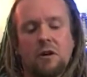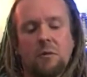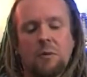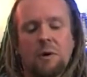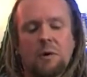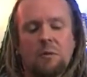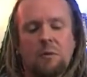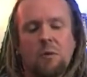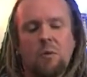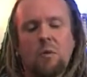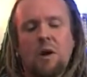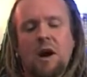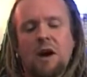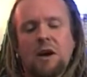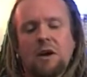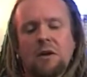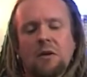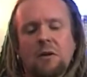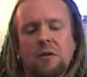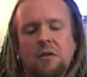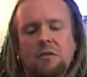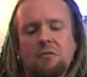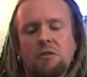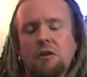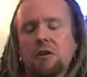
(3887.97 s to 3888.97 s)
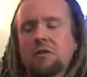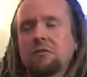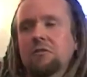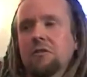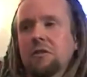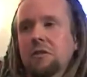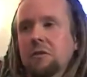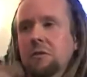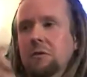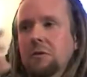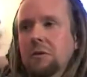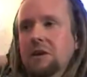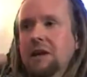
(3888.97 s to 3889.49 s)
We were working on the
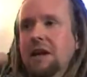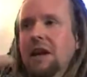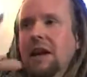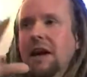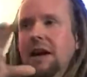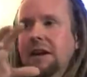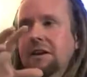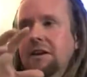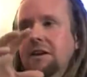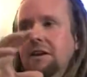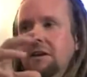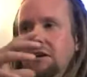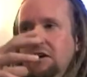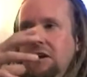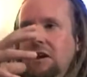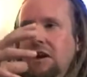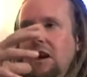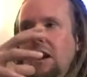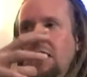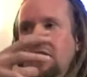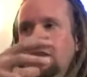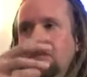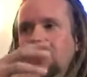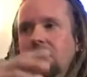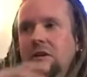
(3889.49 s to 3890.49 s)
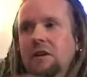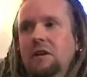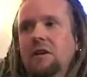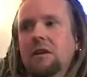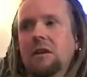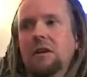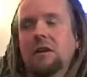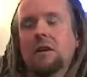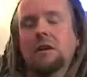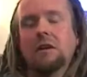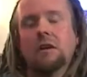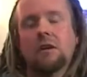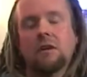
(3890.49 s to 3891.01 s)
roof, doing all the cladding and glazing
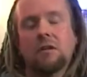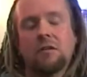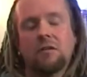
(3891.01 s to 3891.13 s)
yeah.